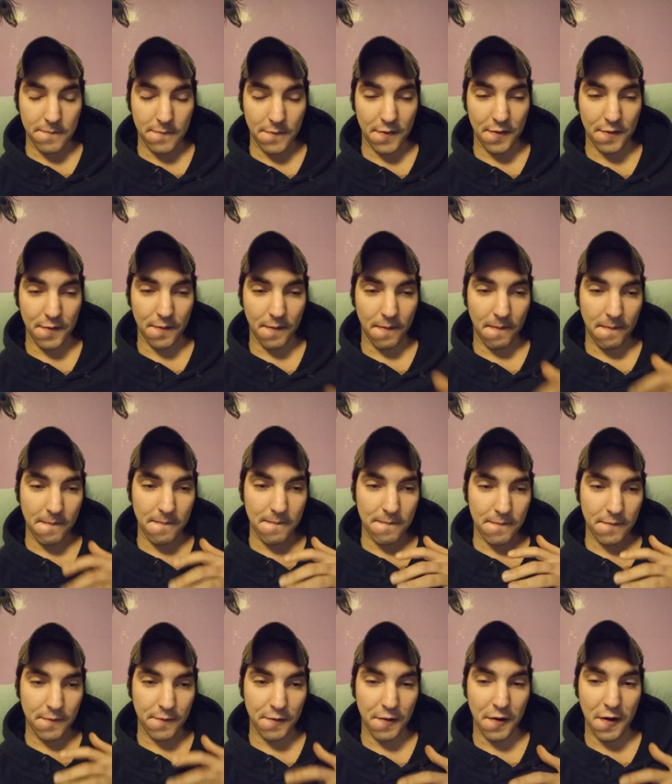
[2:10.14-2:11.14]
Well,
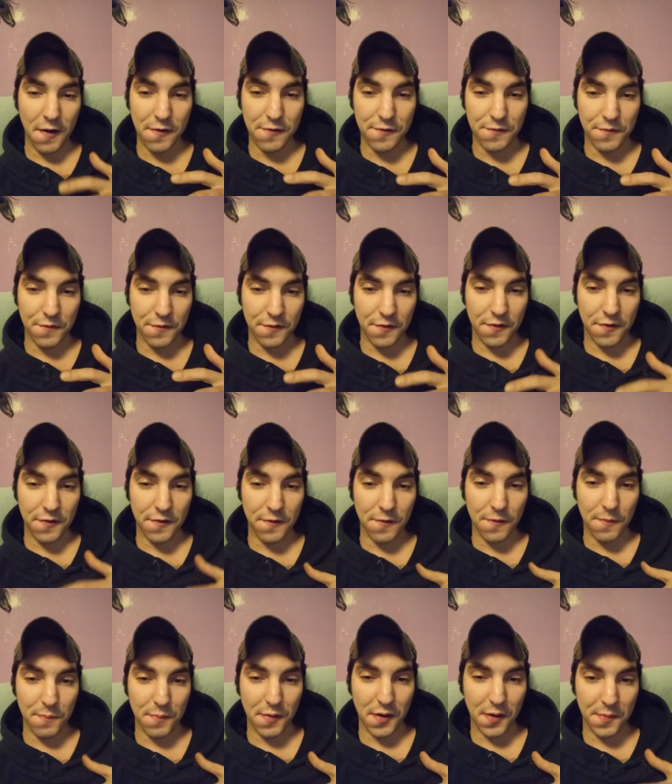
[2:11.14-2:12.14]
gradually, you
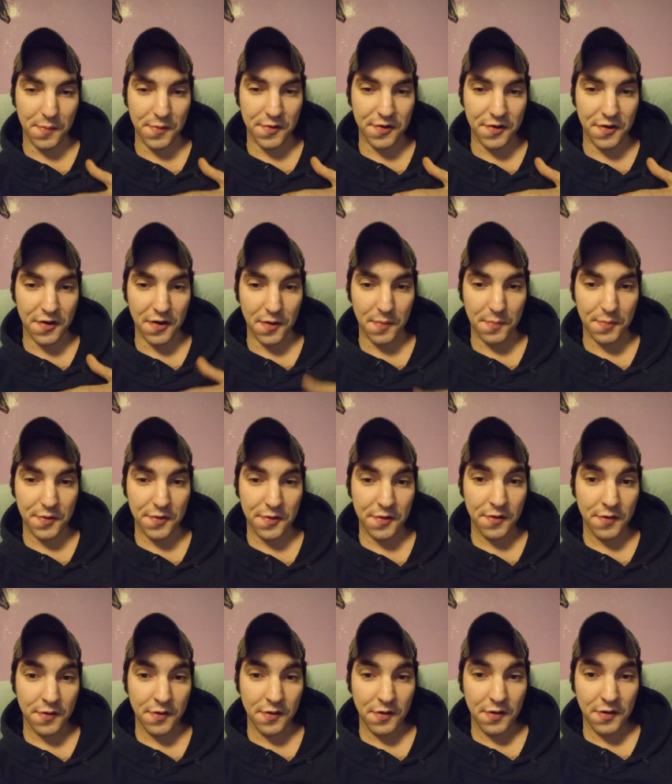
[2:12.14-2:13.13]
know, baby steps.
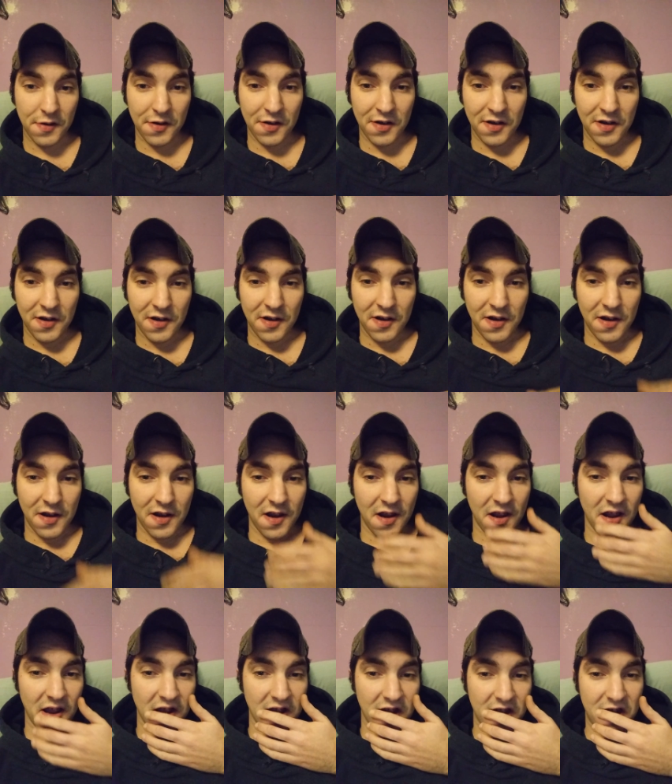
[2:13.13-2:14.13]

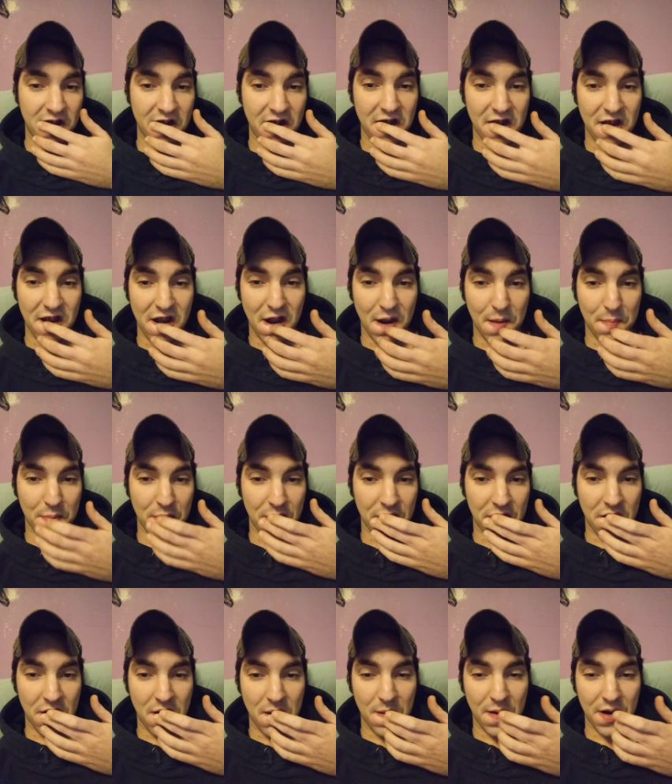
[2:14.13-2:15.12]
It's gonna happen
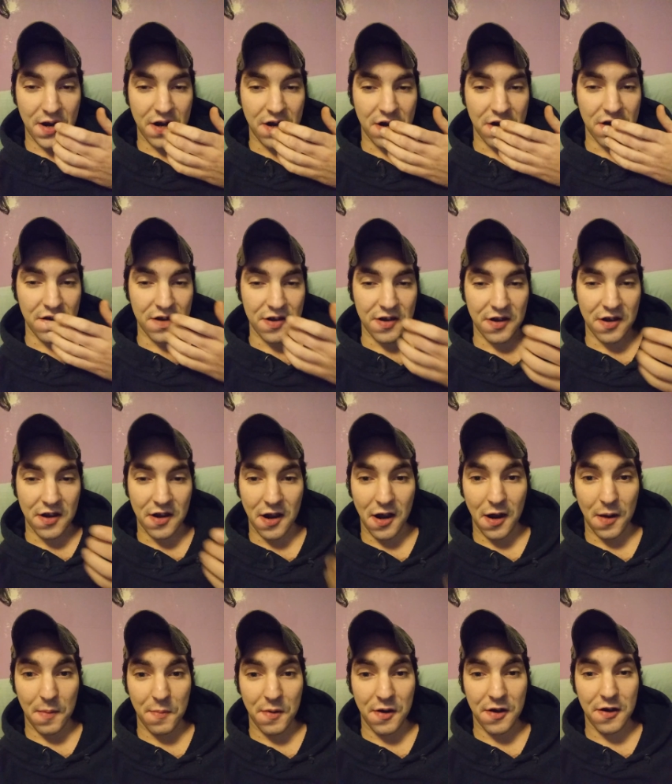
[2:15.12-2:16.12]
because
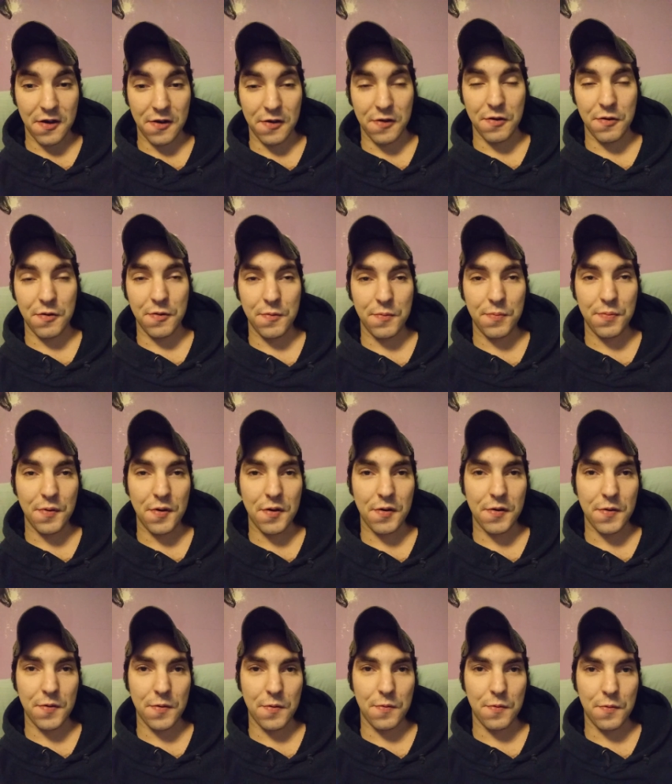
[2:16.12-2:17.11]
I'm getting too
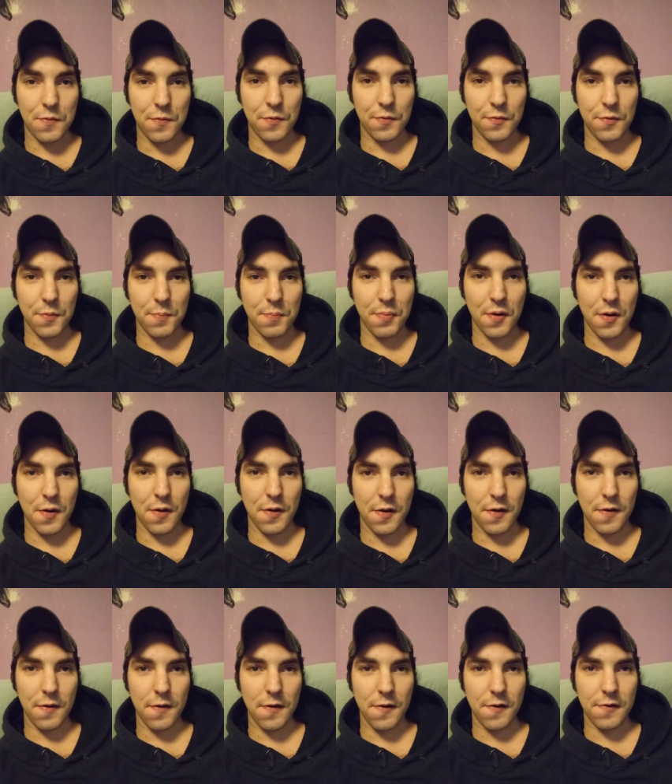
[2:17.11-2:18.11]
fucking old to
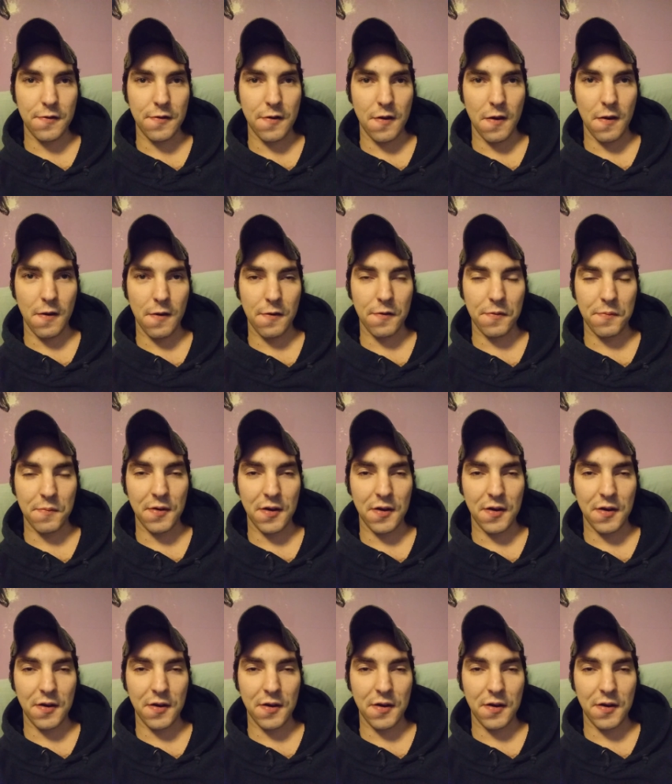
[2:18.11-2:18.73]
party these days.